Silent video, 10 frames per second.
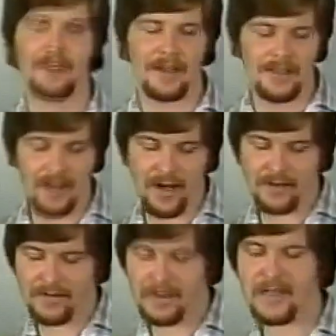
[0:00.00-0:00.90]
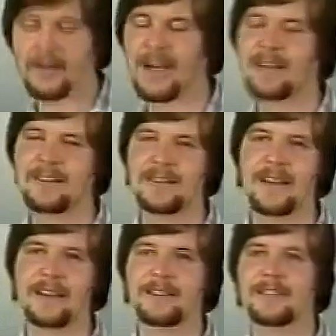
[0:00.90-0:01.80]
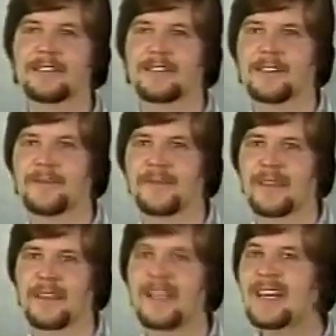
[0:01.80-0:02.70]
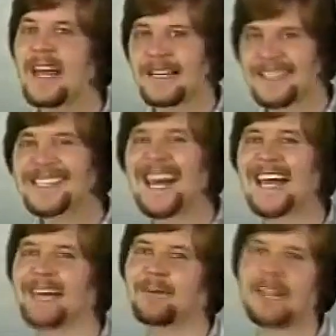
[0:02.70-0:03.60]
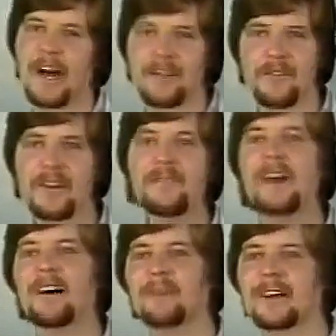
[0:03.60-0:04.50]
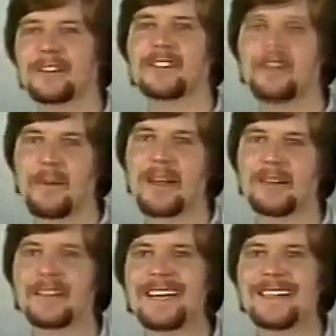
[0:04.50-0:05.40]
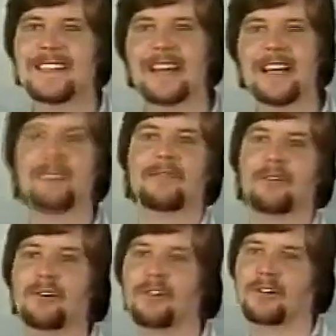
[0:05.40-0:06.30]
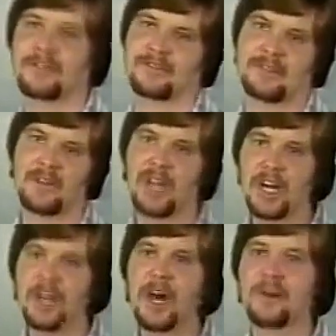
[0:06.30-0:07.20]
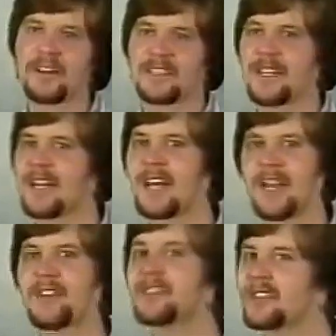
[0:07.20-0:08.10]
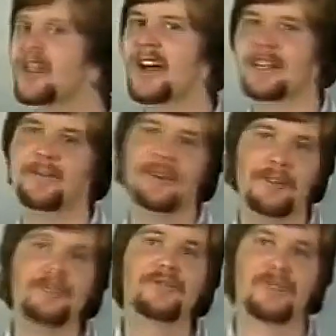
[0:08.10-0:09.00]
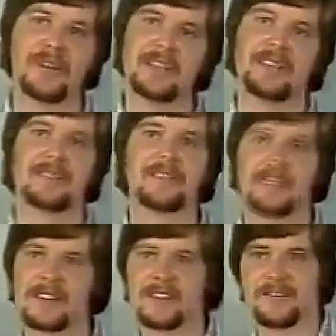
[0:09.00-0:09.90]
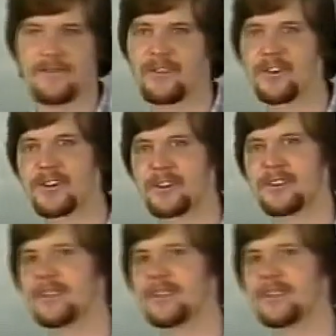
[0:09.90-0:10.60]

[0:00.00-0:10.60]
It cost one hundred fifty back in the States. The next day we got thirty-five bucks in the mail designated for her. A little note, it said, this is not to be used for needs. This is for her.